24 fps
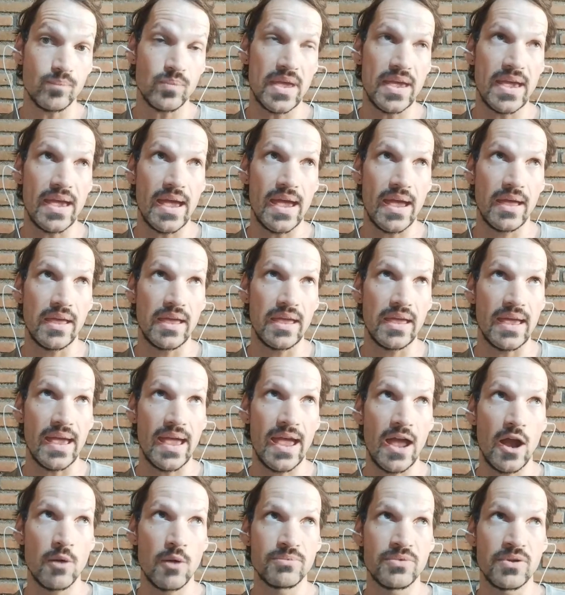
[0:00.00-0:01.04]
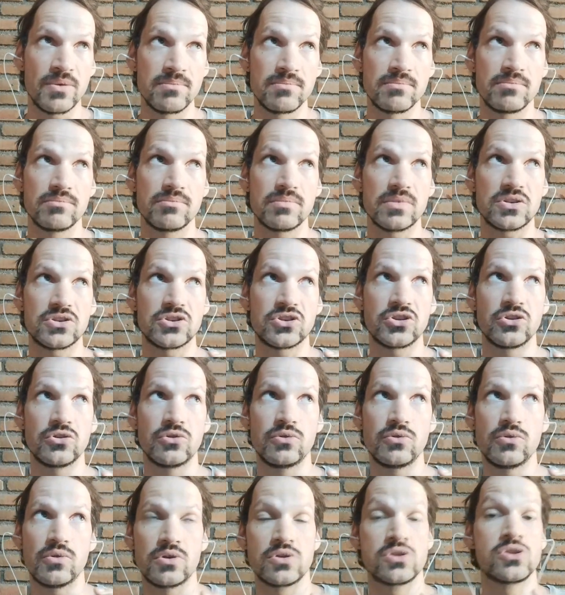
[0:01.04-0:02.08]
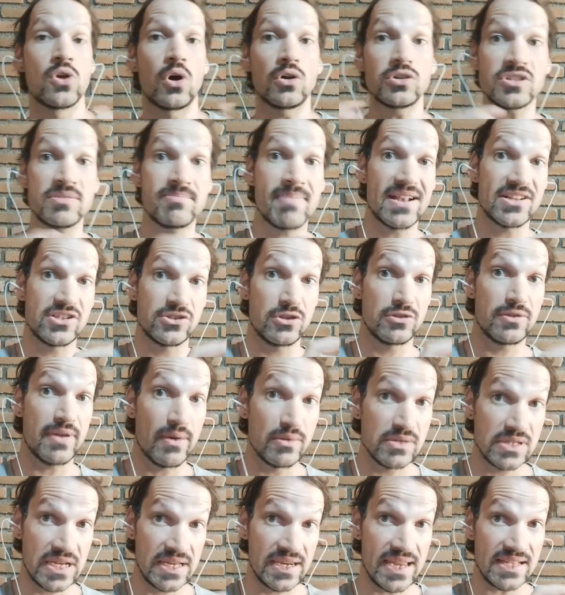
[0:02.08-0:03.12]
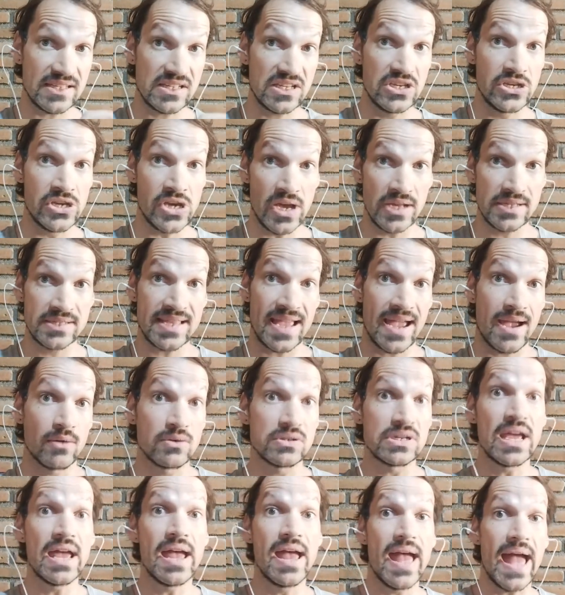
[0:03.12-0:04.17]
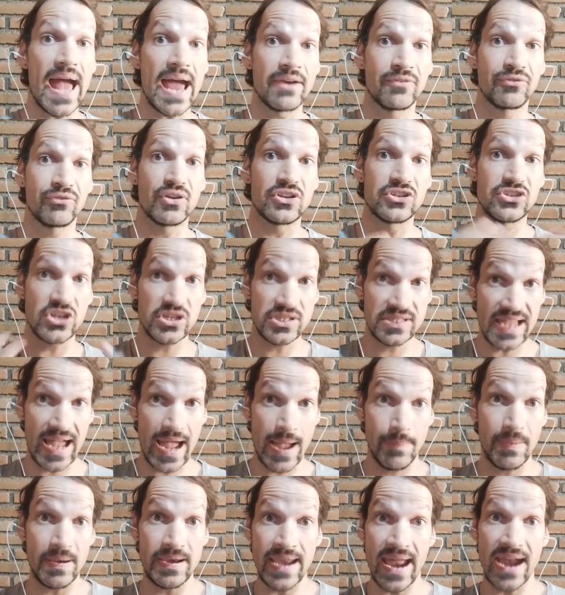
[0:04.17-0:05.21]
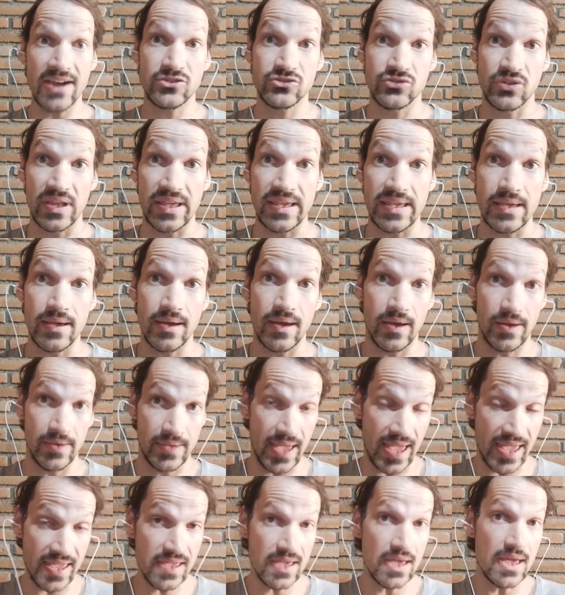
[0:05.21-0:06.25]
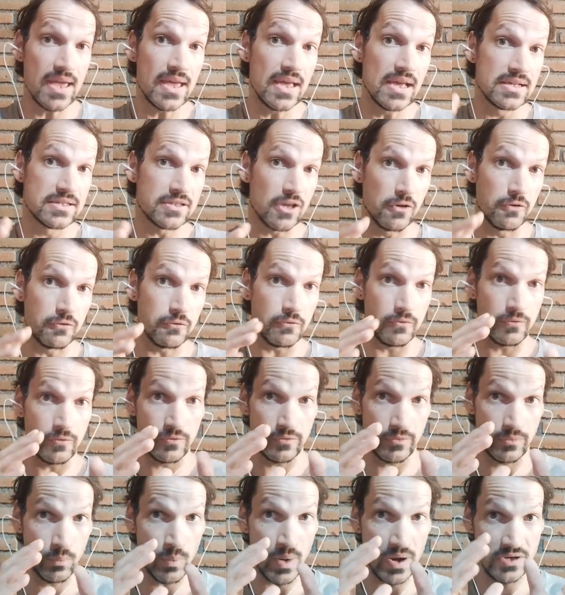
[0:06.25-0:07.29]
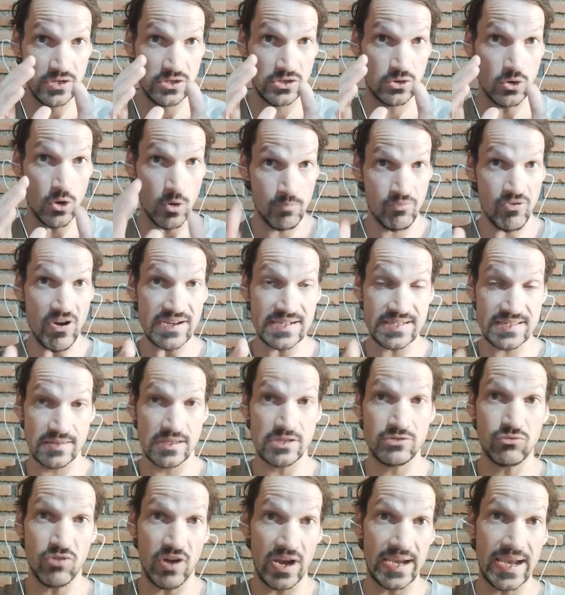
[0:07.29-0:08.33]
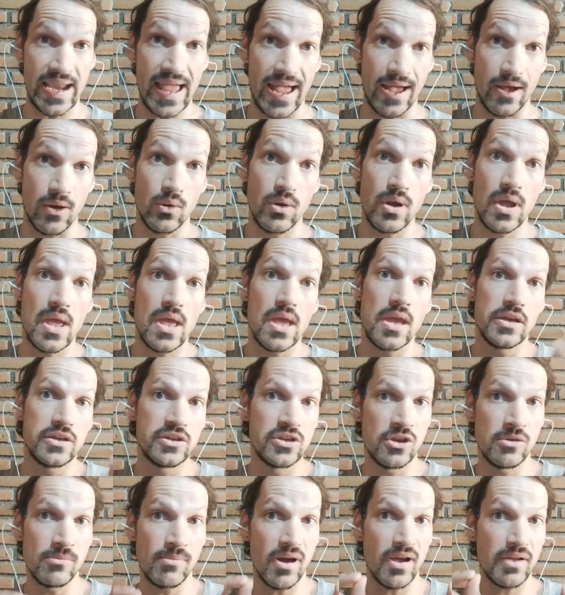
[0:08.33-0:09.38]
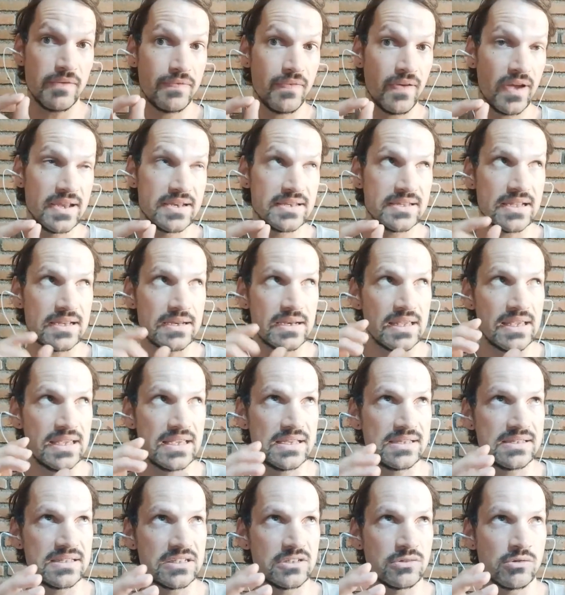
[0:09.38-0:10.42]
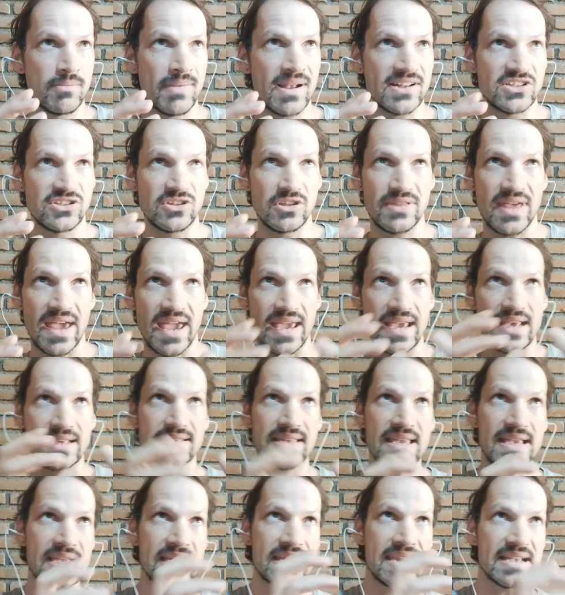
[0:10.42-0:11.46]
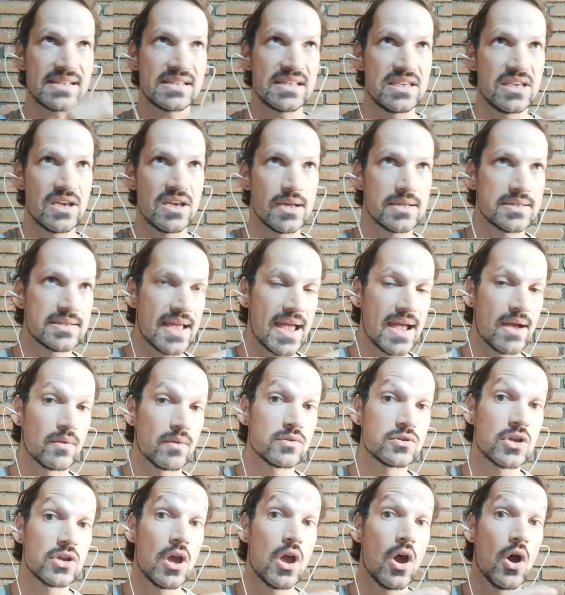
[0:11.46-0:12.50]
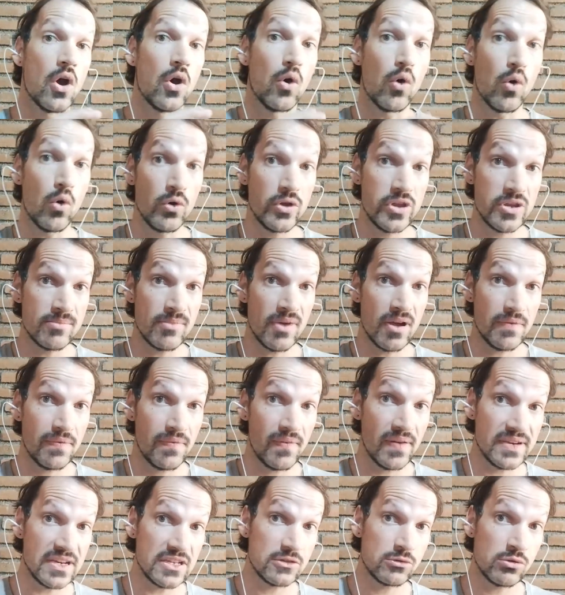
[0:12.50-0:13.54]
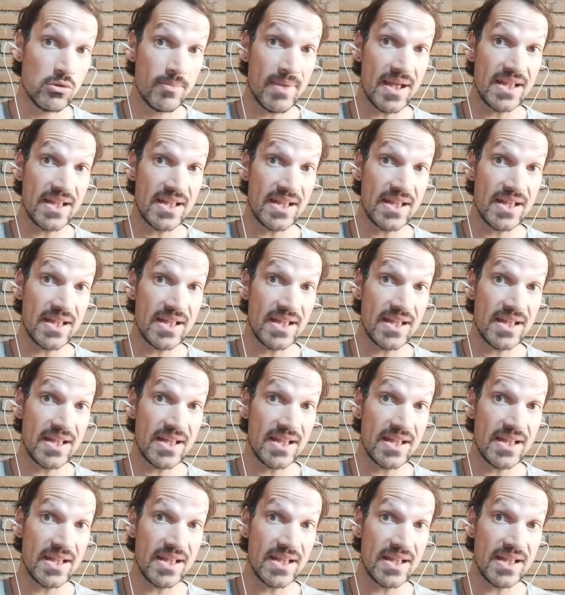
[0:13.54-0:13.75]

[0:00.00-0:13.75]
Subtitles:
it helped them to not imagine that there was a connecting y sound and for it just to happen naturally, okay? So when you're practicing this right now, you might find it easier to imagine that there is a connecting y sound, or you might find it